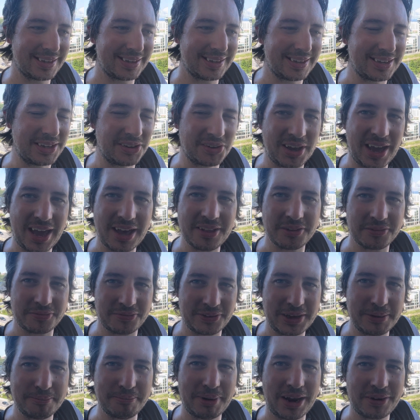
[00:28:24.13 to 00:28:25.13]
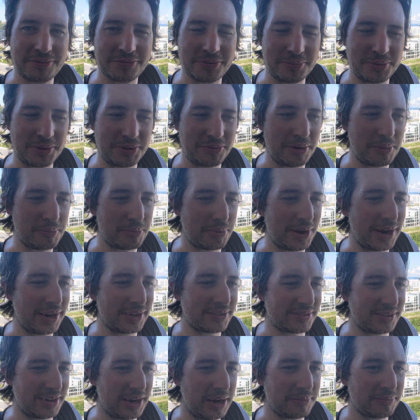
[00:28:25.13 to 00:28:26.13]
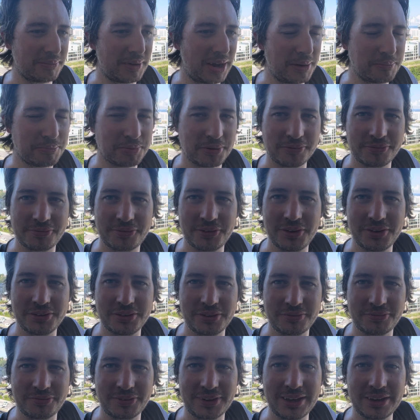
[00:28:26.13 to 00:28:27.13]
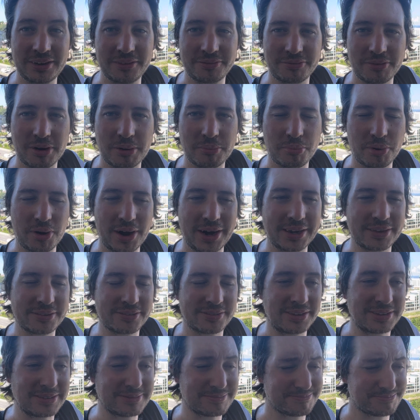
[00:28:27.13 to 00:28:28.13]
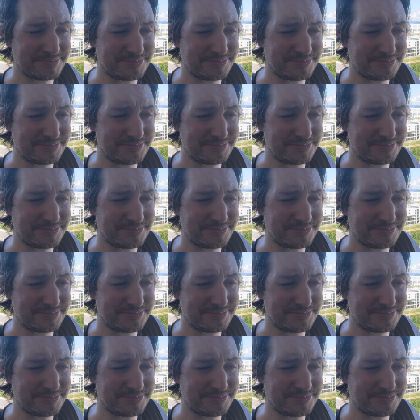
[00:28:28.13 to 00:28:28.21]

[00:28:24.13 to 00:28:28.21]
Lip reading: you get the feedback from the rim brakes, and I prefer the feel of rim brakes. And